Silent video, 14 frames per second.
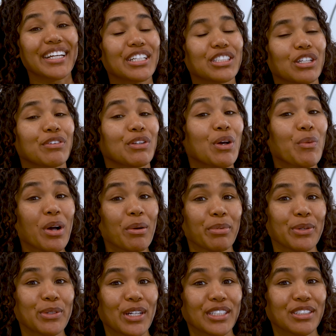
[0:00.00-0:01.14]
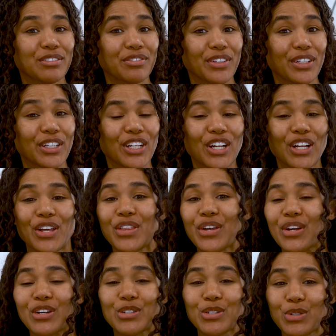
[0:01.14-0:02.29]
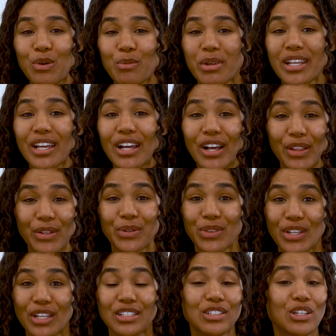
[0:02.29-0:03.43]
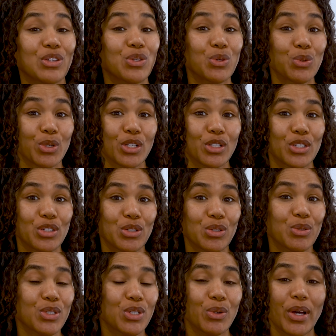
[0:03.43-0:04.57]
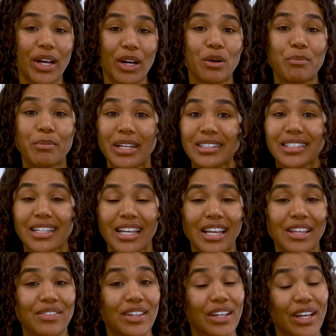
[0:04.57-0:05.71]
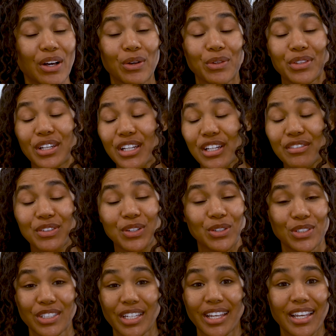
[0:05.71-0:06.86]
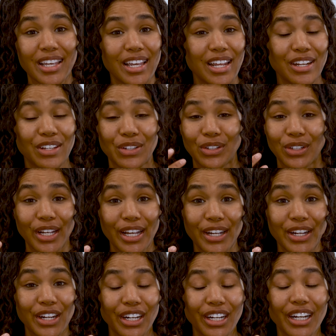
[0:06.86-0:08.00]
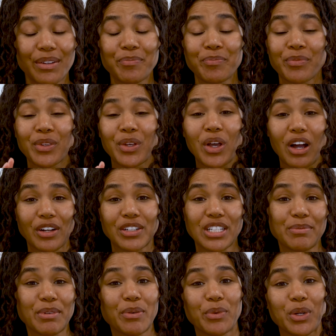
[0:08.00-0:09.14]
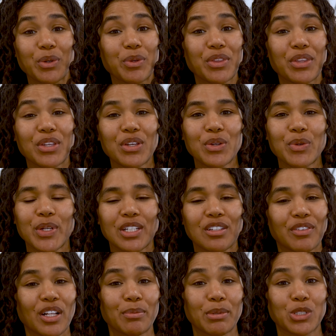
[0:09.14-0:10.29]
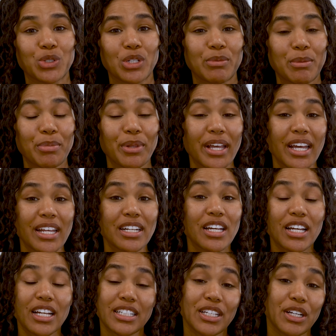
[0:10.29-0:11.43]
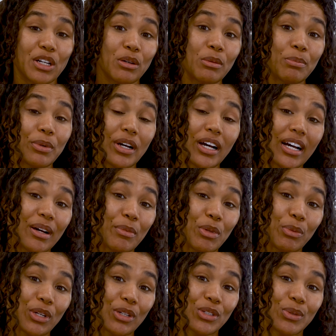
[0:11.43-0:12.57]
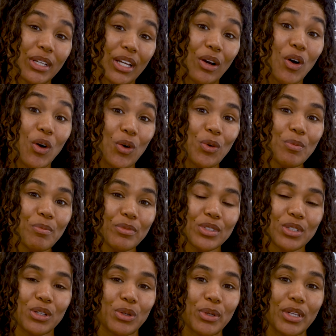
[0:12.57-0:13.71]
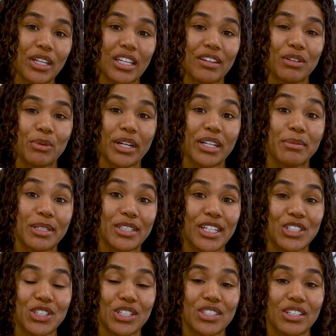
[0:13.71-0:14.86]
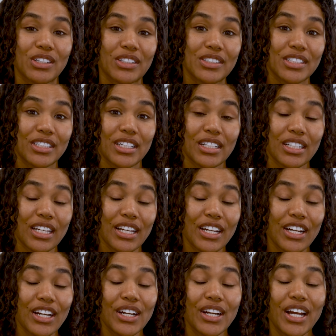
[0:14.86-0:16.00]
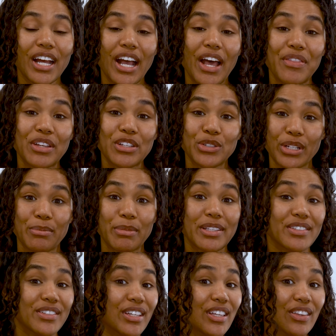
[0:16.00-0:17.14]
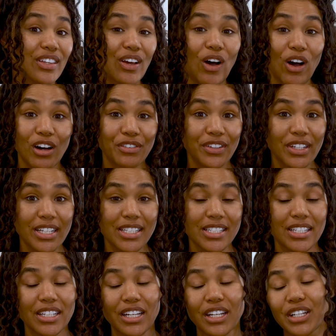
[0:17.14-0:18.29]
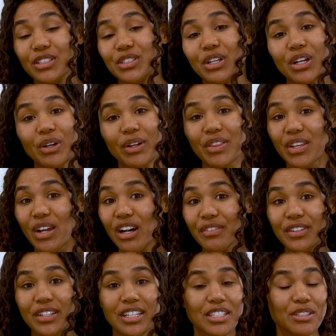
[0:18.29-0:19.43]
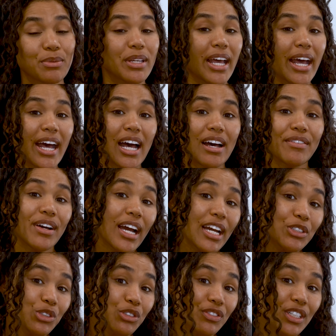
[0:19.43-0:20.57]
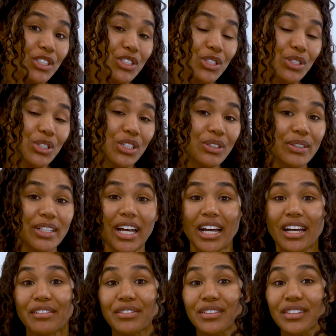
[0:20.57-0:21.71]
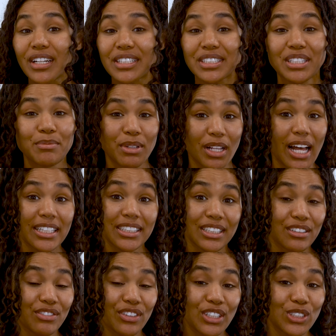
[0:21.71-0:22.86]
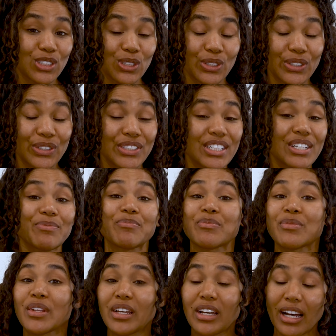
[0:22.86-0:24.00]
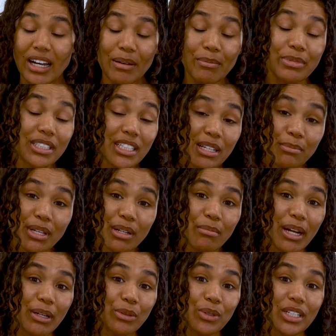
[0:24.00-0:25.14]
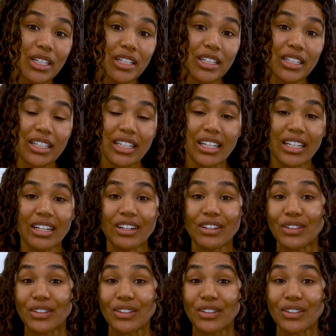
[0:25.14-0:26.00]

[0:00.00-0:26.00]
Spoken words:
So if you don't want Botox and filler, there are so many other things that you can do to help maintain the health of your skin, your hair. Our team can work with you, can develop a treatment plan to help with what you're doing at home. So we can give you recommendations on skincare and then treatments in the office. So in the office, we have hydrofacial, we have custom classic facials, skin pin microneedling, our